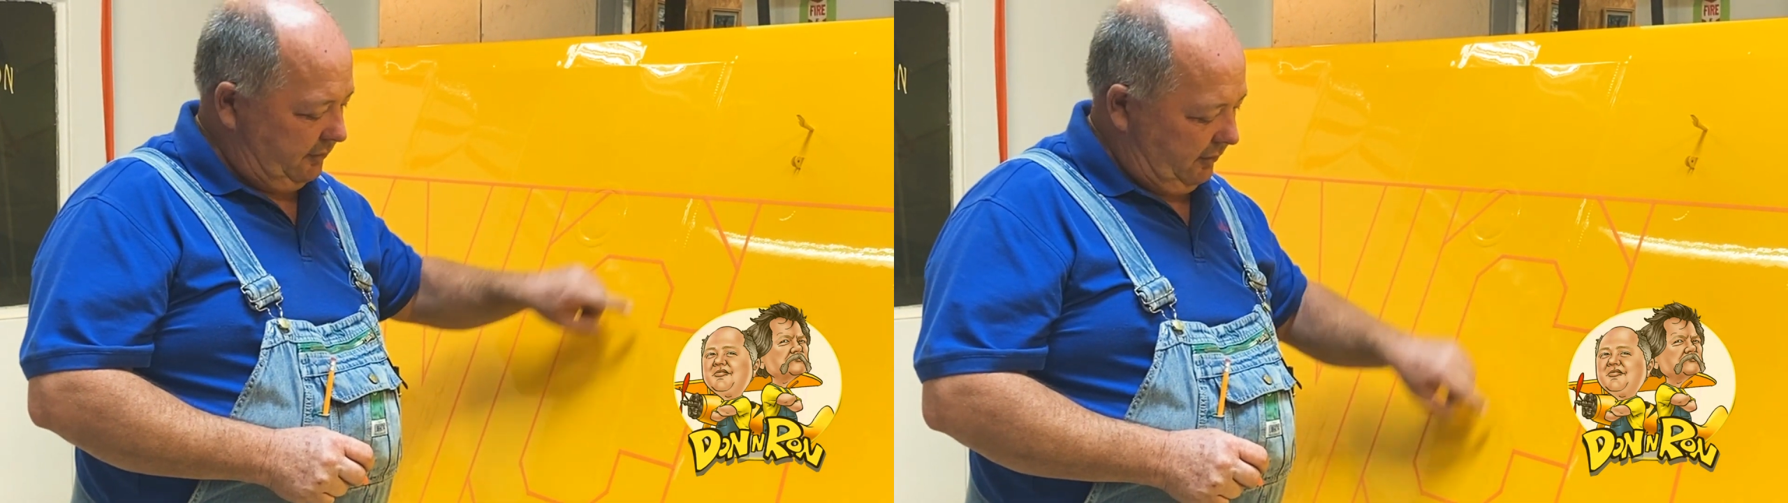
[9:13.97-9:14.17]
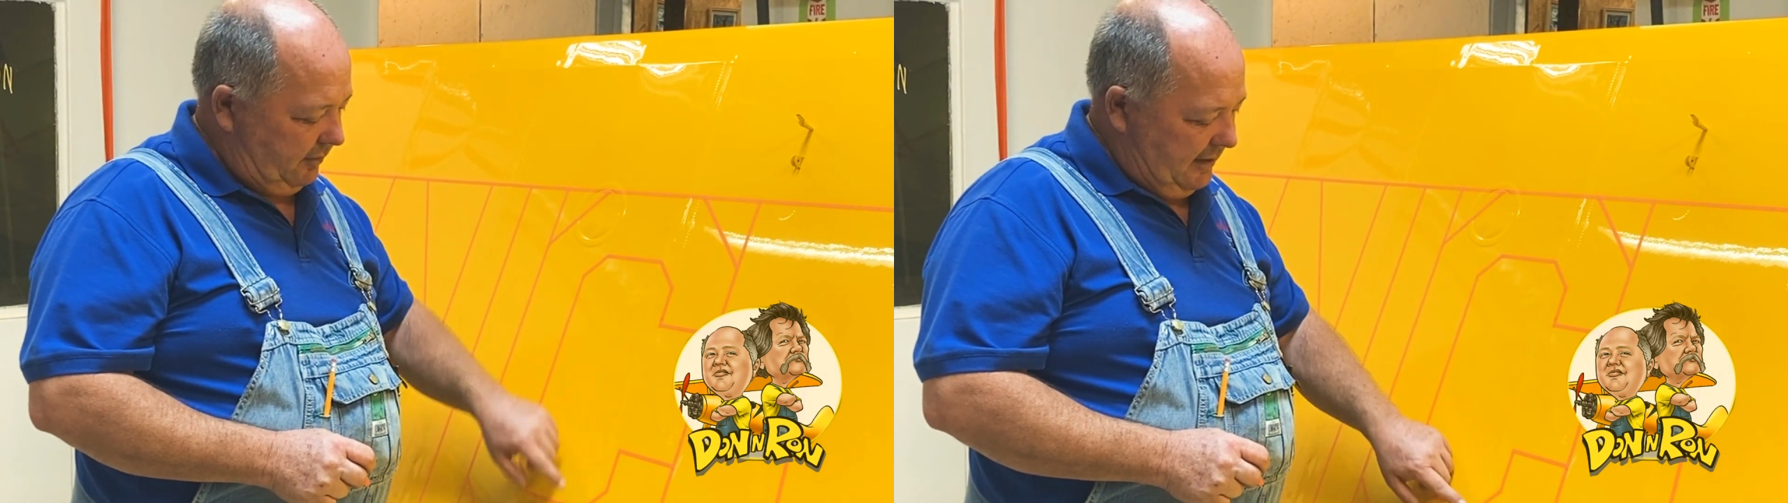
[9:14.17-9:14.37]

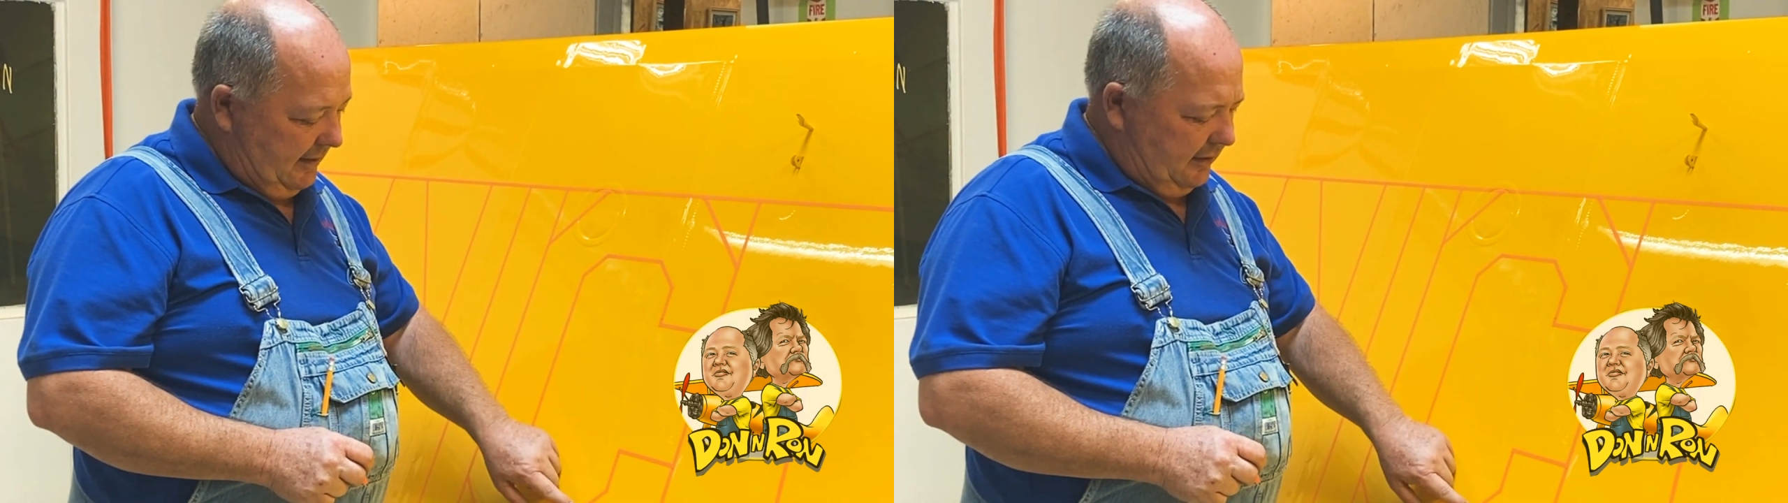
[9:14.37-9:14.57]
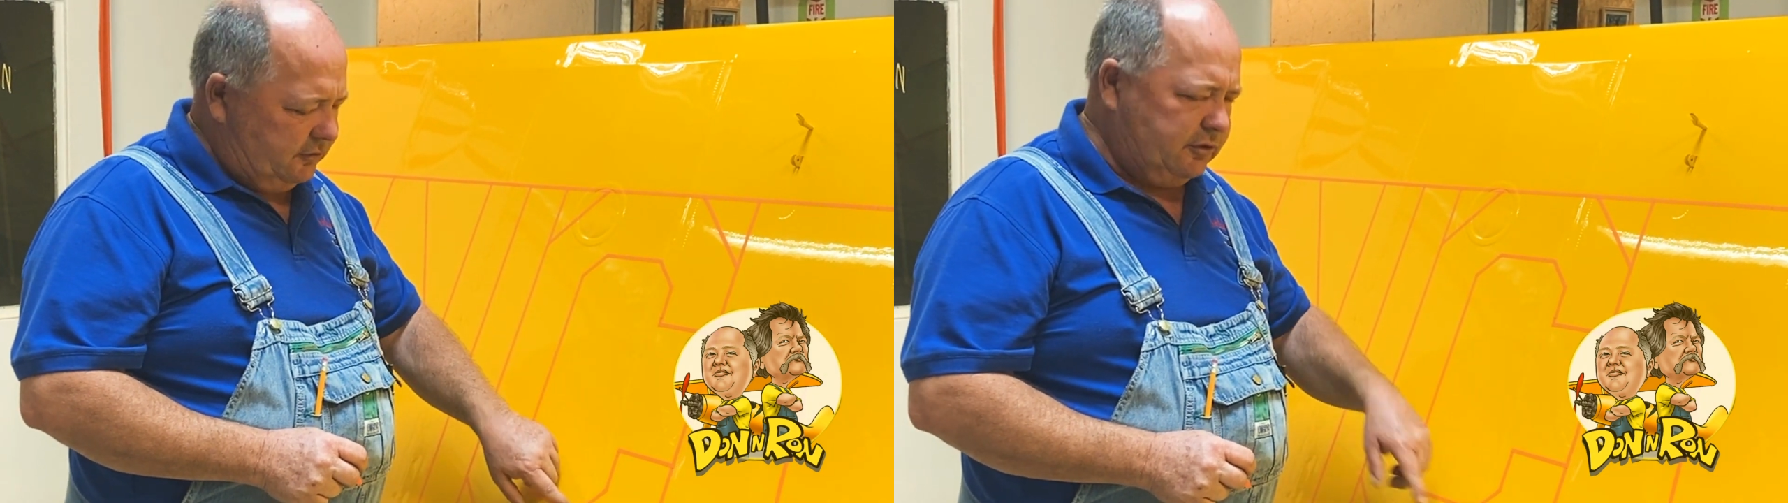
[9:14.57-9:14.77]
So
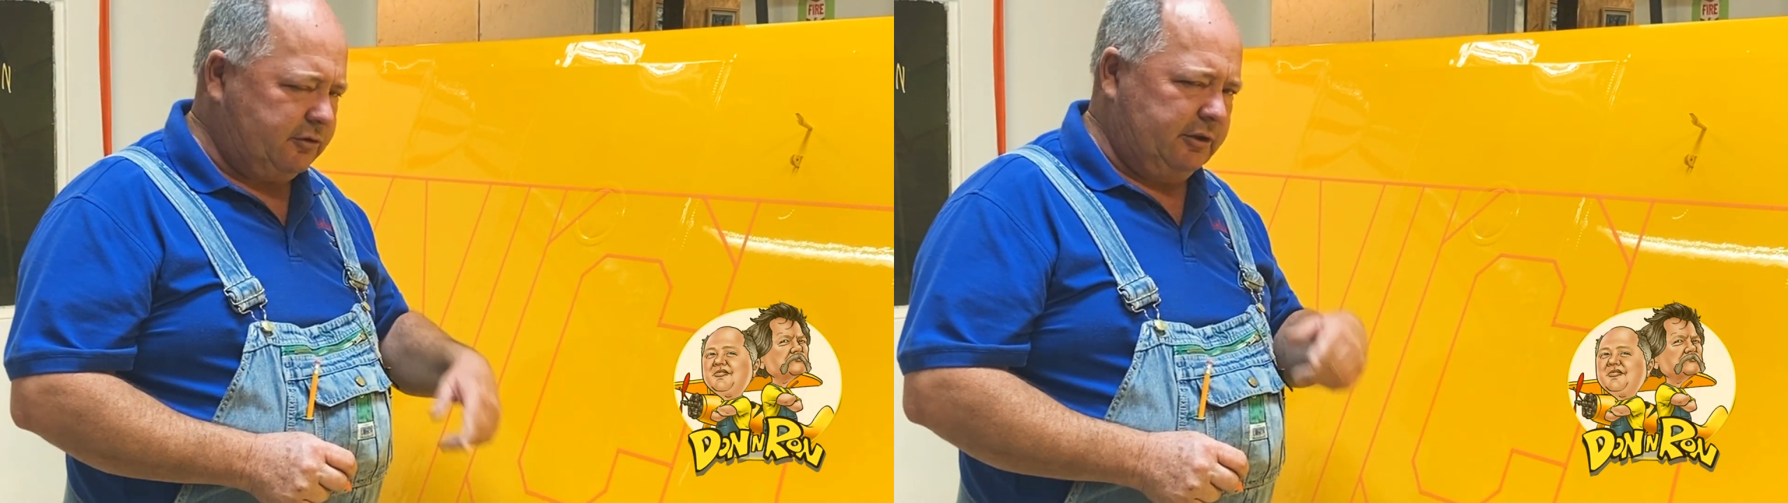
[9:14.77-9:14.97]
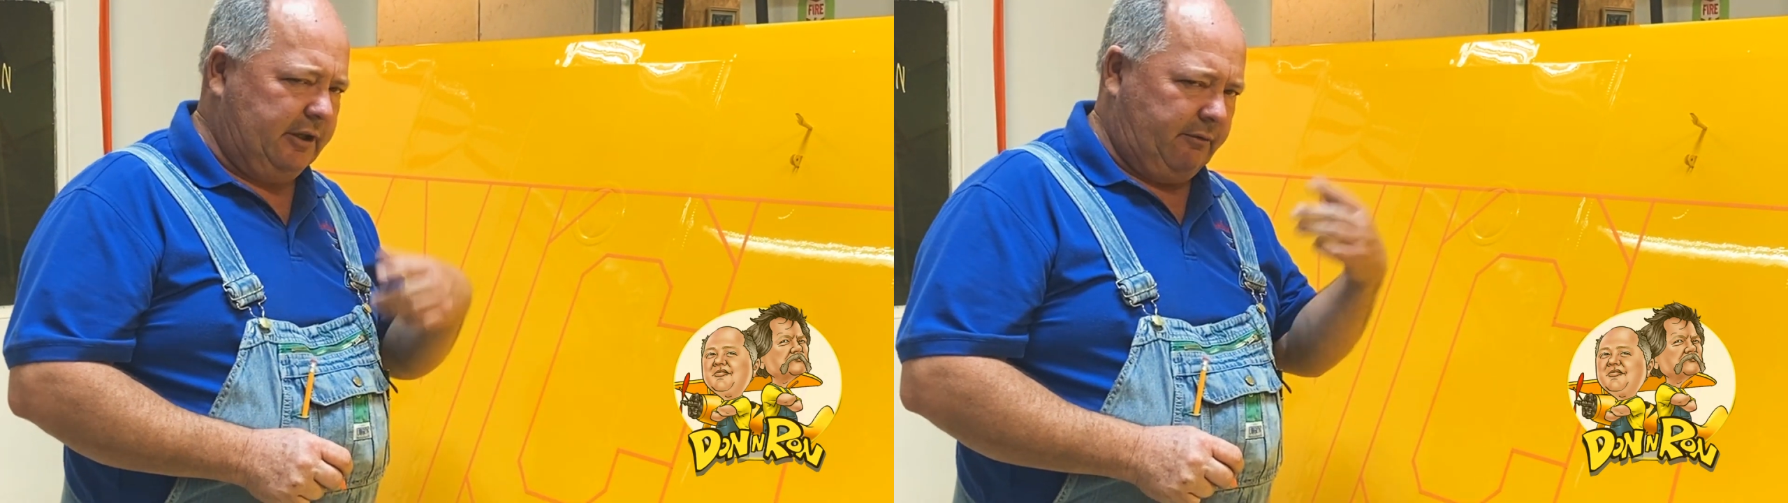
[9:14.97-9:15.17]
it's
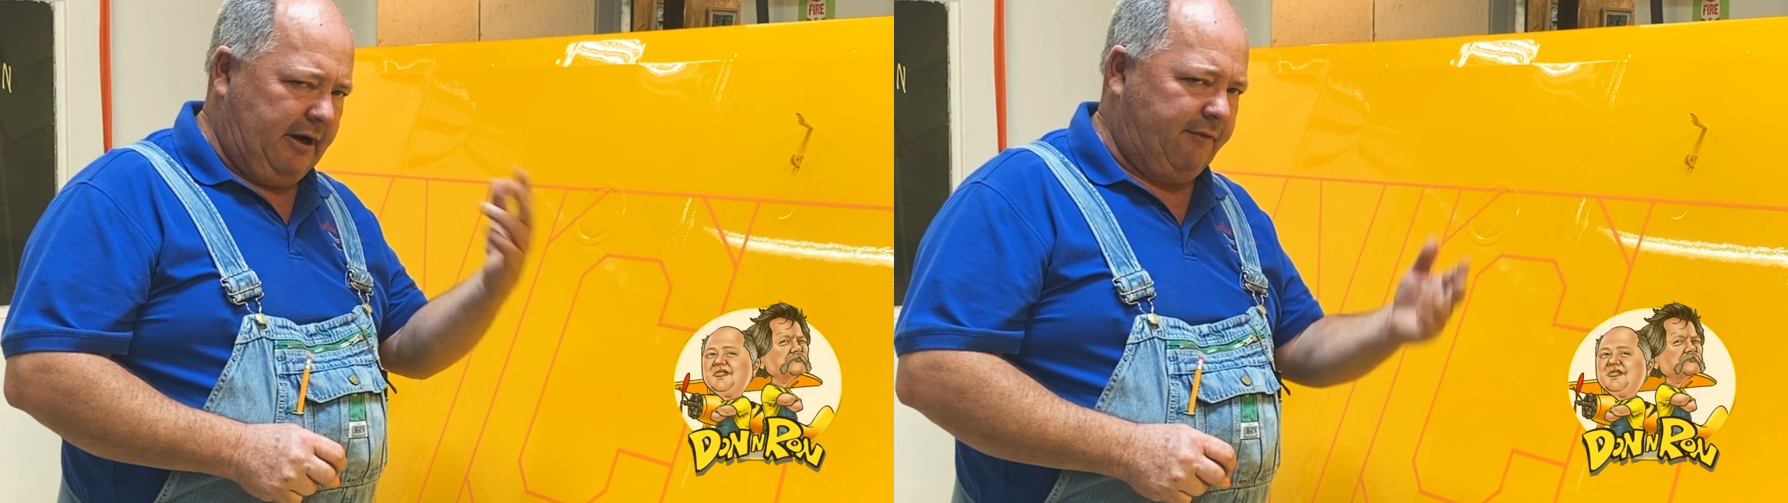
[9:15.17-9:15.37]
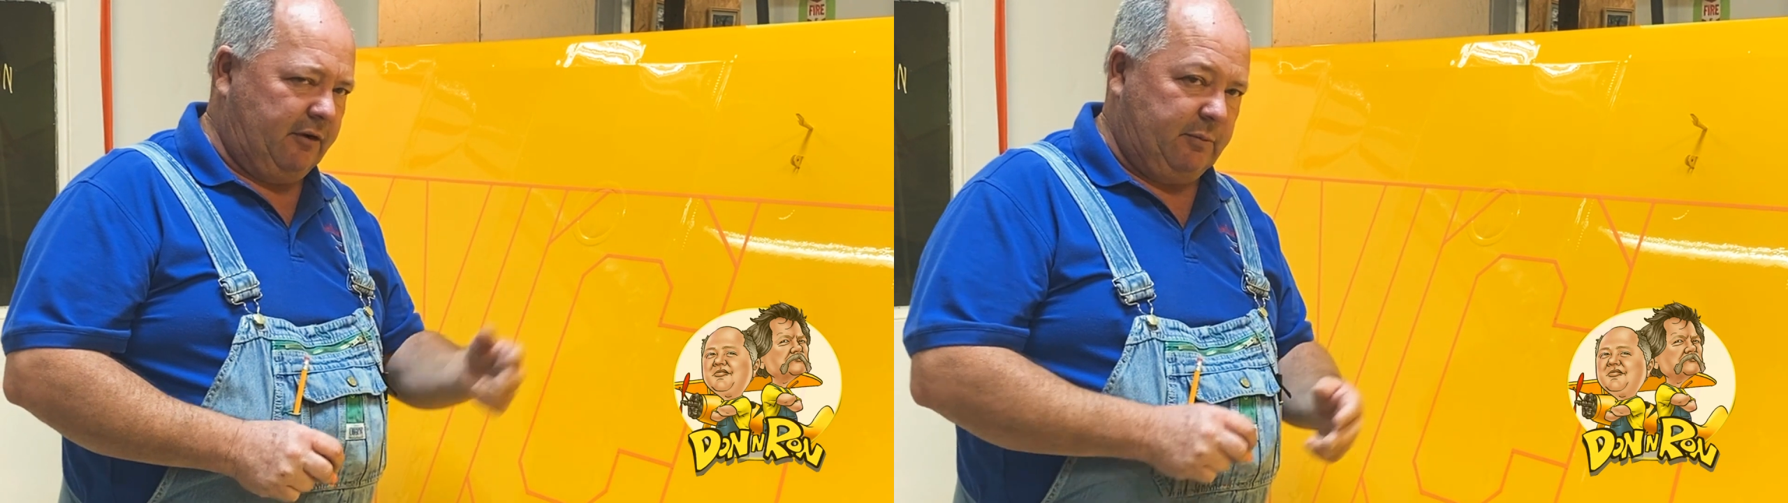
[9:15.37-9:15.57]
just another
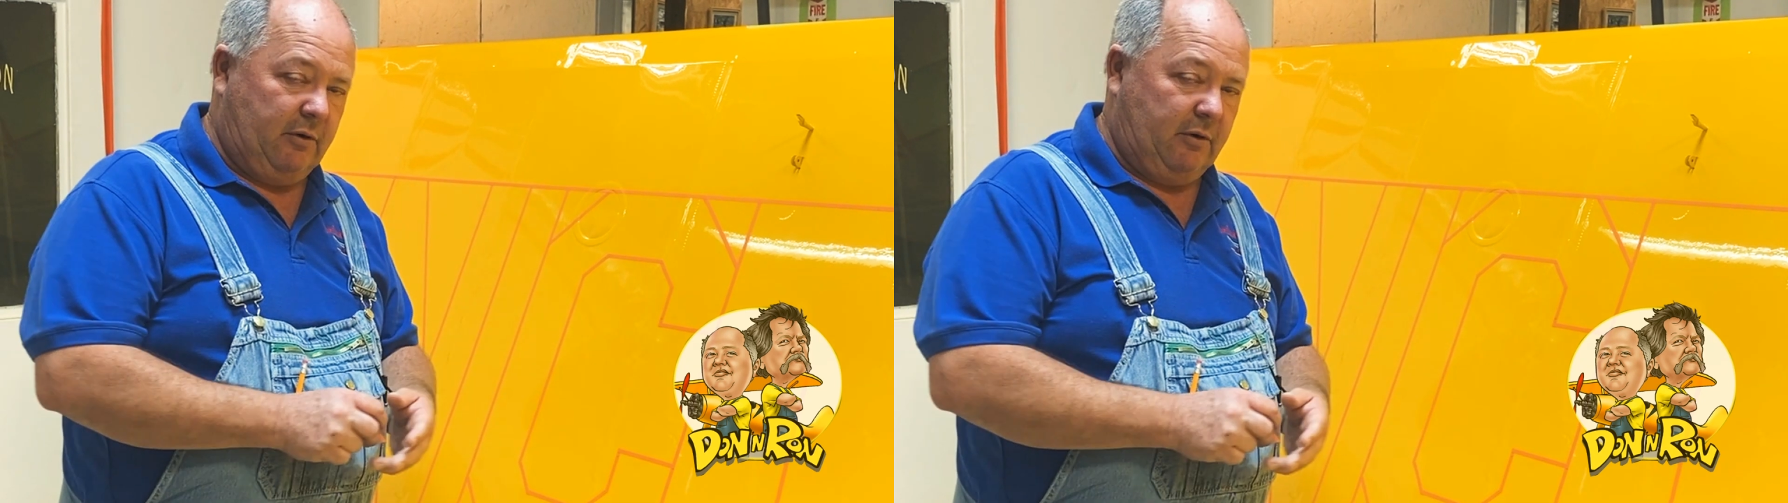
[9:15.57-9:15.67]
reference